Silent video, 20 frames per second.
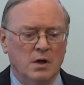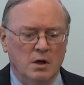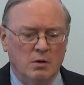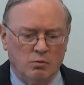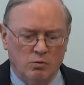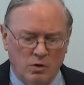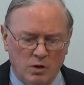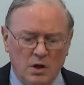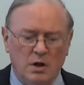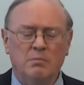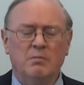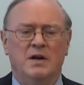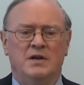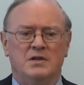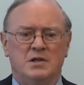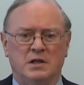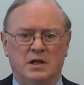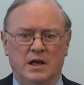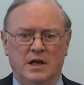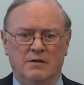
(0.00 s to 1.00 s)
roll up my
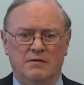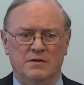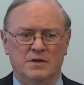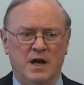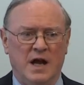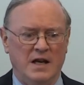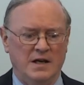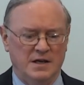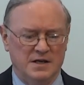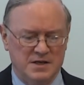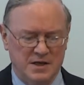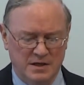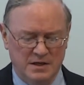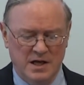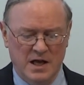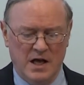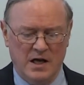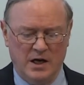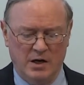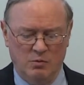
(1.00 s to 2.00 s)
sleeves, and to sit
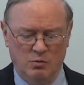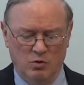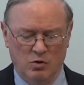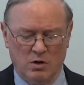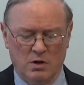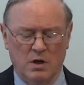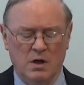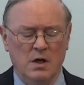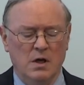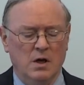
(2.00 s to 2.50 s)
down and work